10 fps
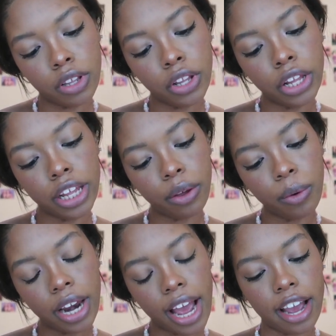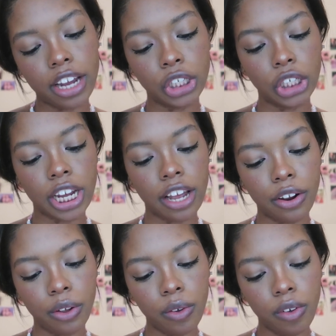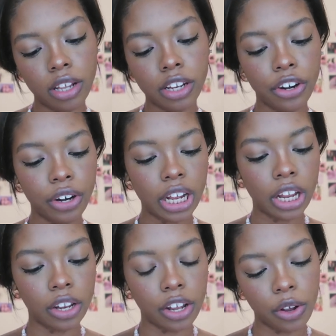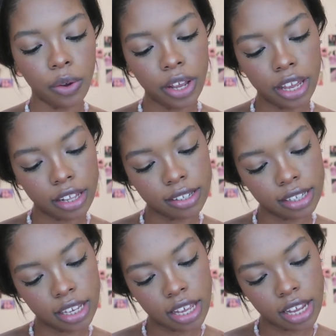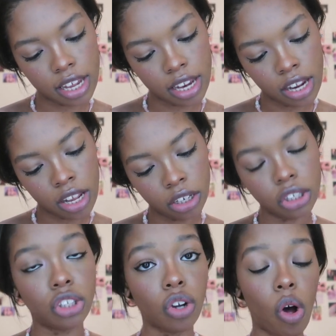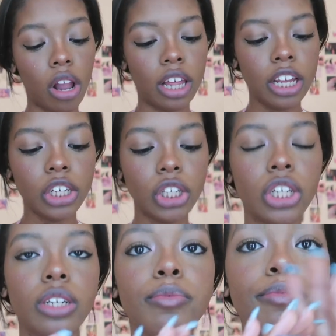liquid eyeshadow glitter and glow. It is in Dollish.